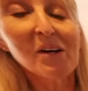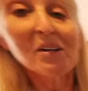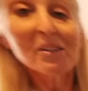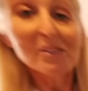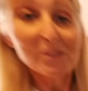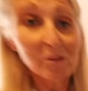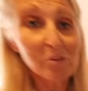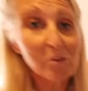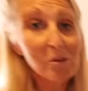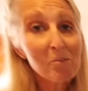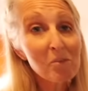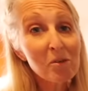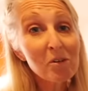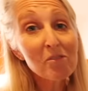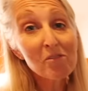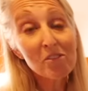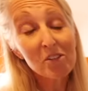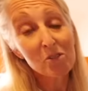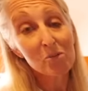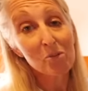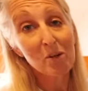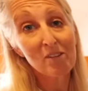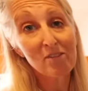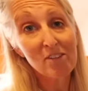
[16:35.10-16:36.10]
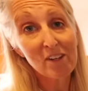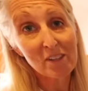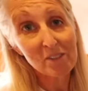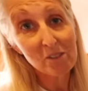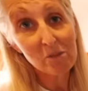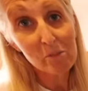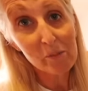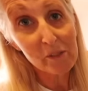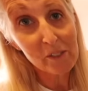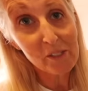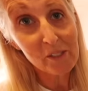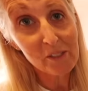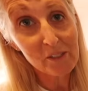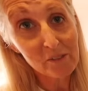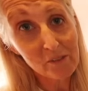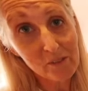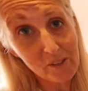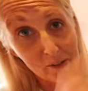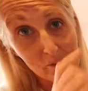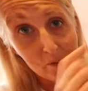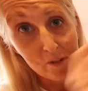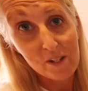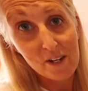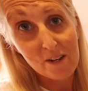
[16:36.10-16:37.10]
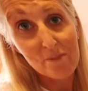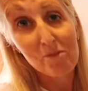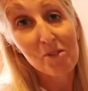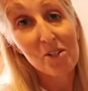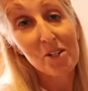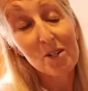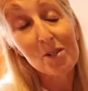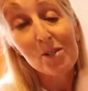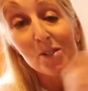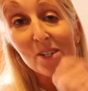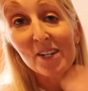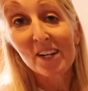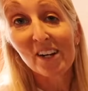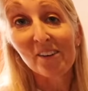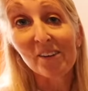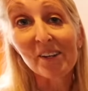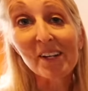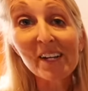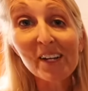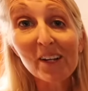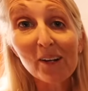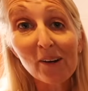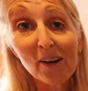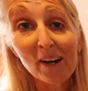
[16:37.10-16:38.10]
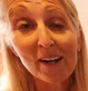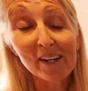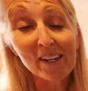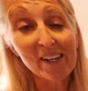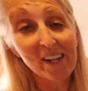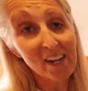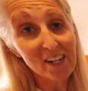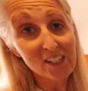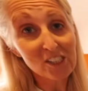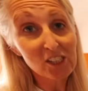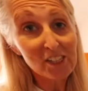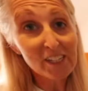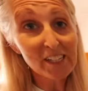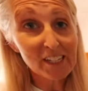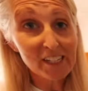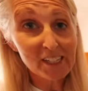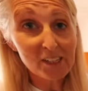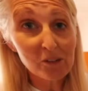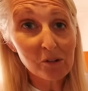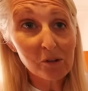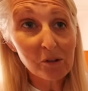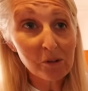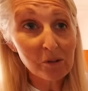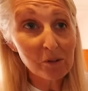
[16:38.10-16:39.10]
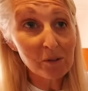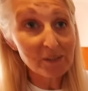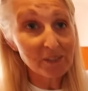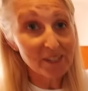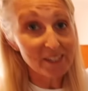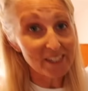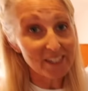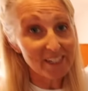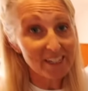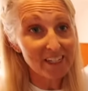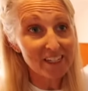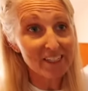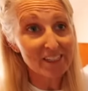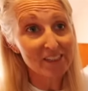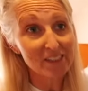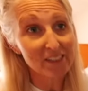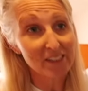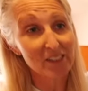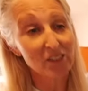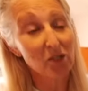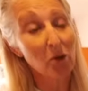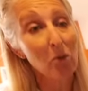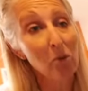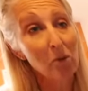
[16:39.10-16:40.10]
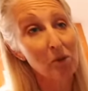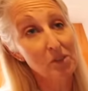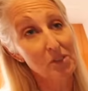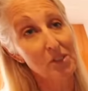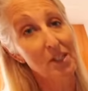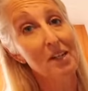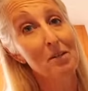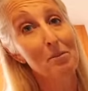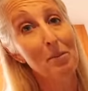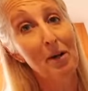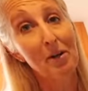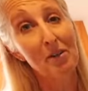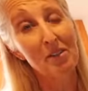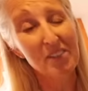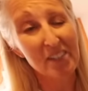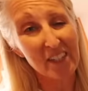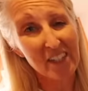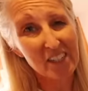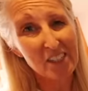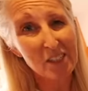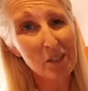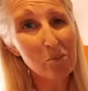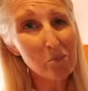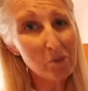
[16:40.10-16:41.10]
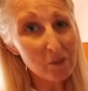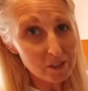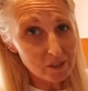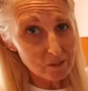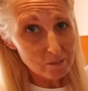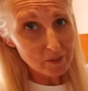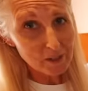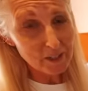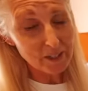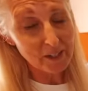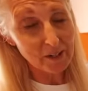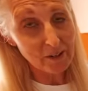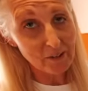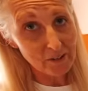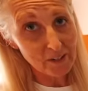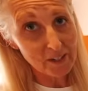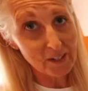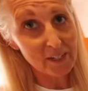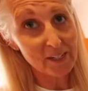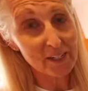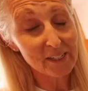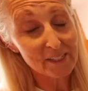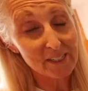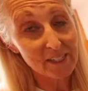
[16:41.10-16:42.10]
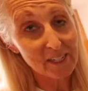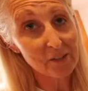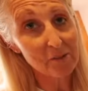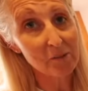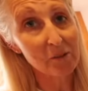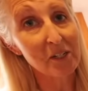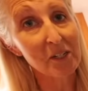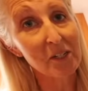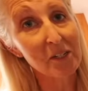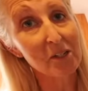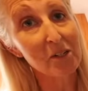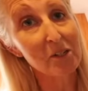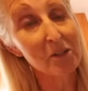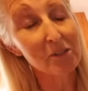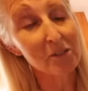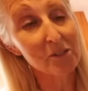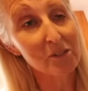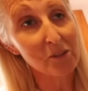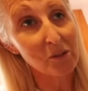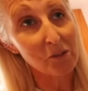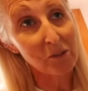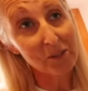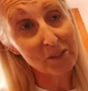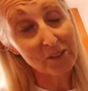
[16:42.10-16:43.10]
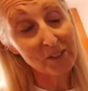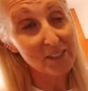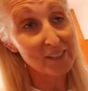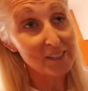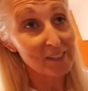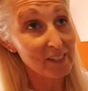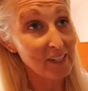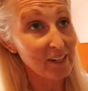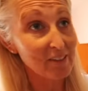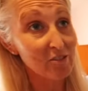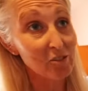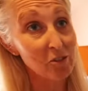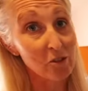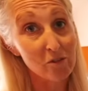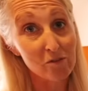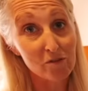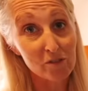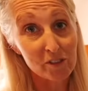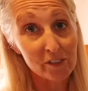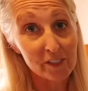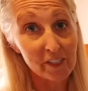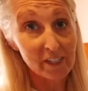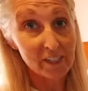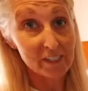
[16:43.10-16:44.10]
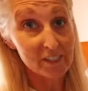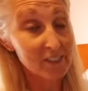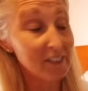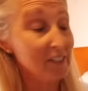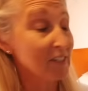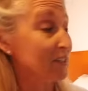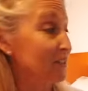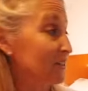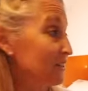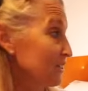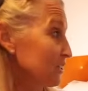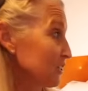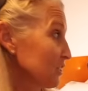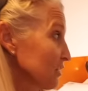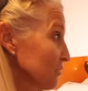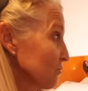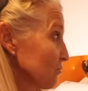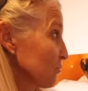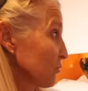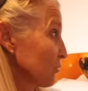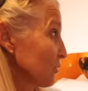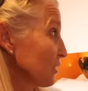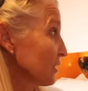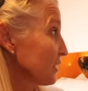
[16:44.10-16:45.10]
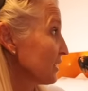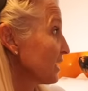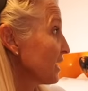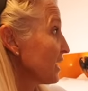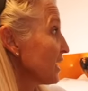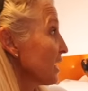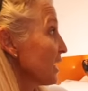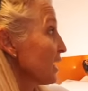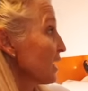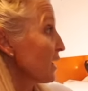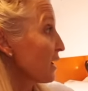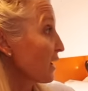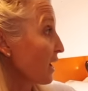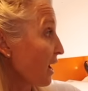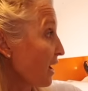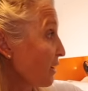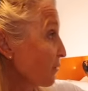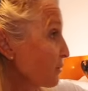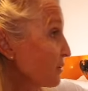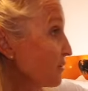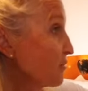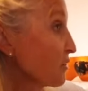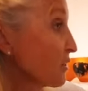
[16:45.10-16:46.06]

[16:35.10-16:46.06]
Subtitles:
So we moved the 12,000 BTU that was upstairs down here, and it actually cools and heats this whole side better. It's actually a pretty big area down here, so it's nice to have an oversized air conditioning for it. We have